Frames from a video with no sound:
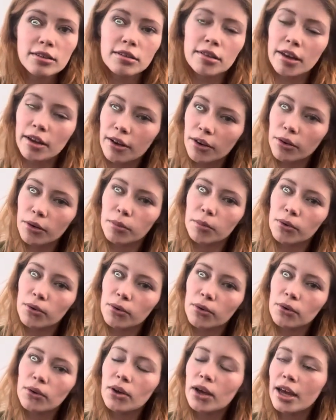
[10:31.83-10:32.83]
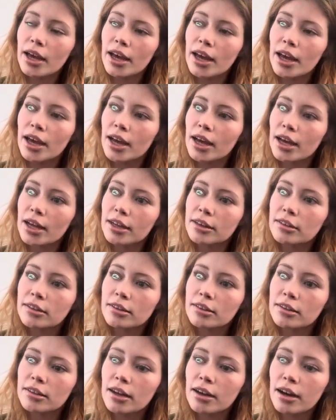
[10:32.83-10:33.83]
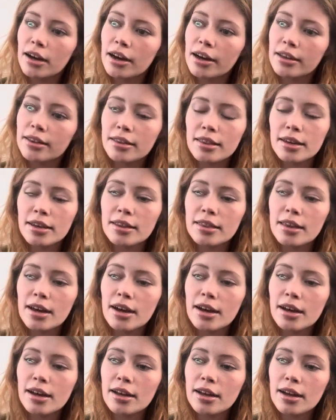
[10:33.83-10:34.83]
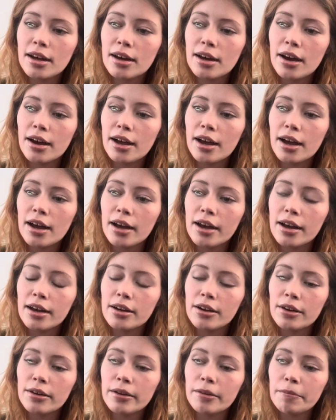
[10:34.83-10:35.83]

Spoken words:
terrible, and I think that I had,